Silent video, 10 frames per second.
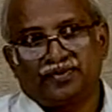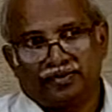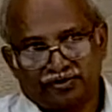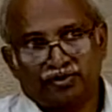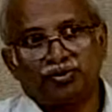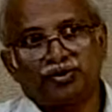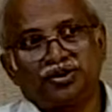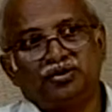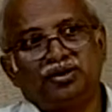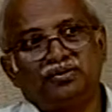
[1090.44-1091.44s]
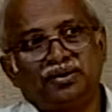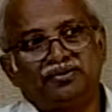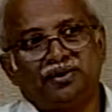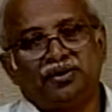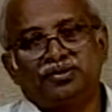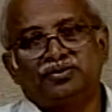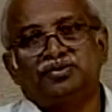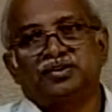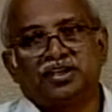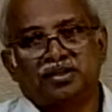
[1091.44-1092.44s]
supported only by foils
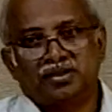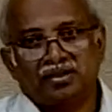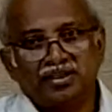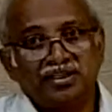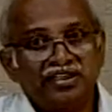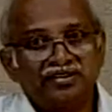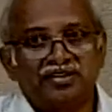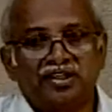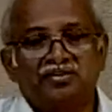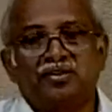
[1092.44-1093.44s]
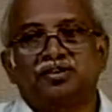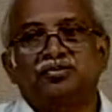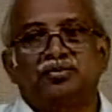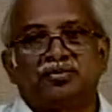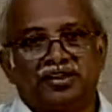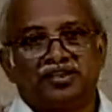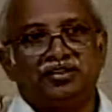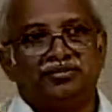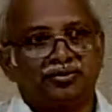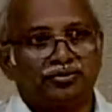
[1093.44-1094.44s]
which are inside water, providing
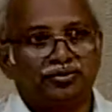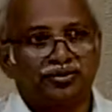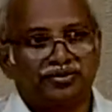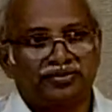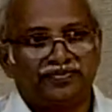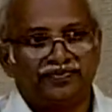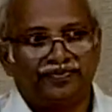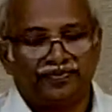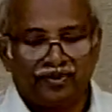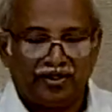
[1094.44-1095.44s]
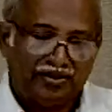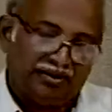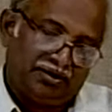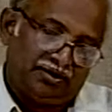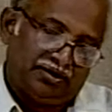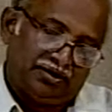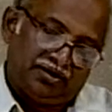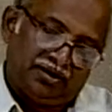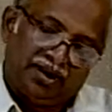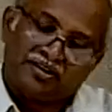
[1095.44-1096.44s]
lift upwards.
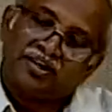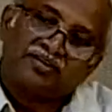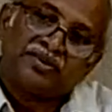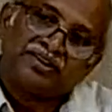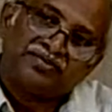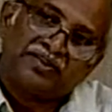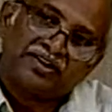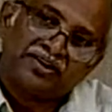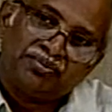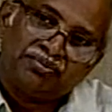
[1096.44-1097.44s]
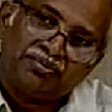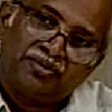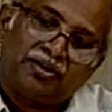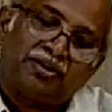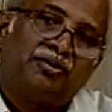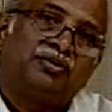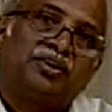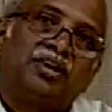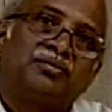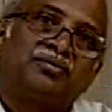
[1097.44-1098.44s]
A surface effect ship or a
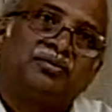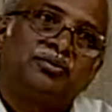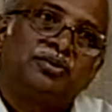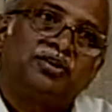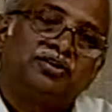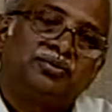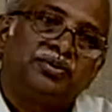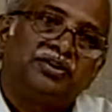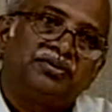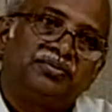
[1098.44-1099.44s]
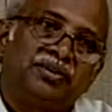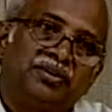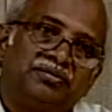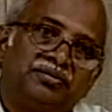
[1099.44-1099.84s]
hovercraft work on the principle of